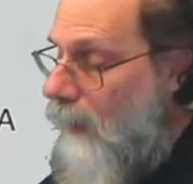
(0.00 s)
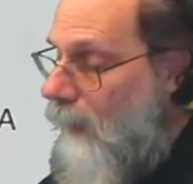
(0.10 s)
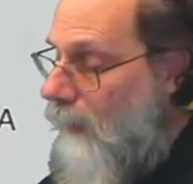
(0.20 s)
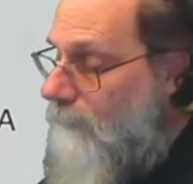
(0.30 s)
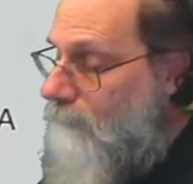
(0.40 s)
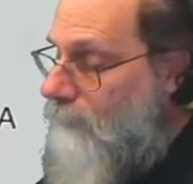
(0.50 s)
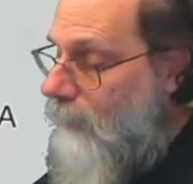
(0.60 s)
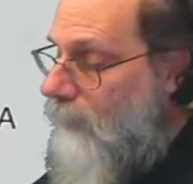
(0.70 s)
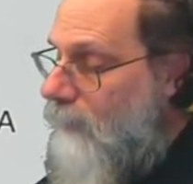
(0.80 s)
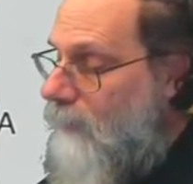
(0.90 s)
um,
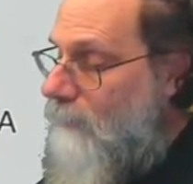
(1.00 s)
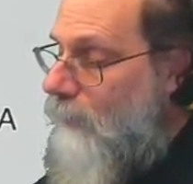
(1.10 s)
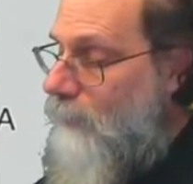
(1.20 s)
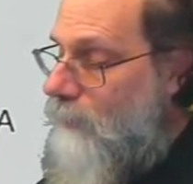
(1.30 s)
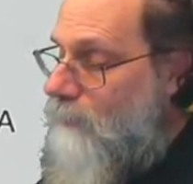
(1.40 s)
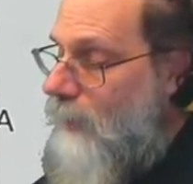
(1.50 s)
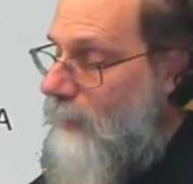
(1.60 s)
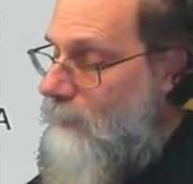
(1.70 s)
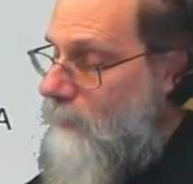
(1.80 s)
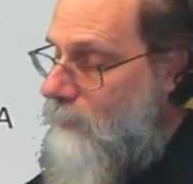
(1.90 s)
the voltage
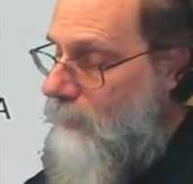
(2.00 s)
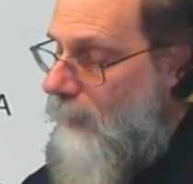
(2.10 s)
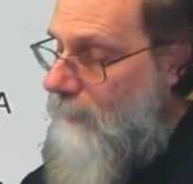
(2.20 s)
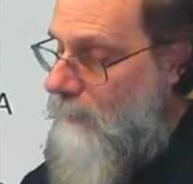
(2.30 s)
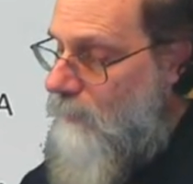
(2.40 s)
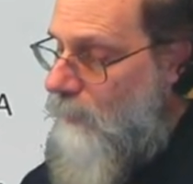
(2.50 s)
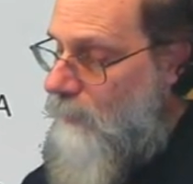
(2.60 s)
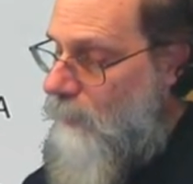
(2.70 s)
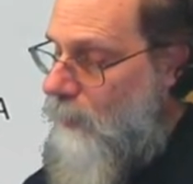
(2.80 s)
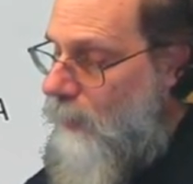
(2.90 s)
rises and that's
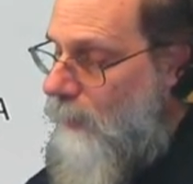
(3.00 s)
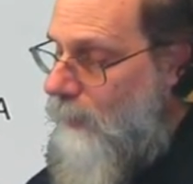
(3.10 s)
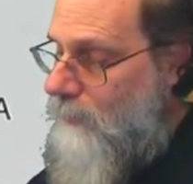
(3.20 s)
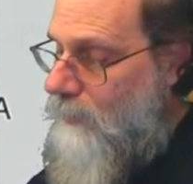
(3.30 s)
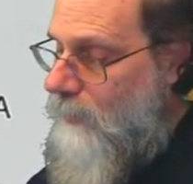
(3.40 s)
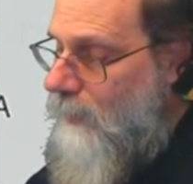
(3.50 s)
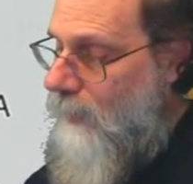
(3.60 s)
going to cause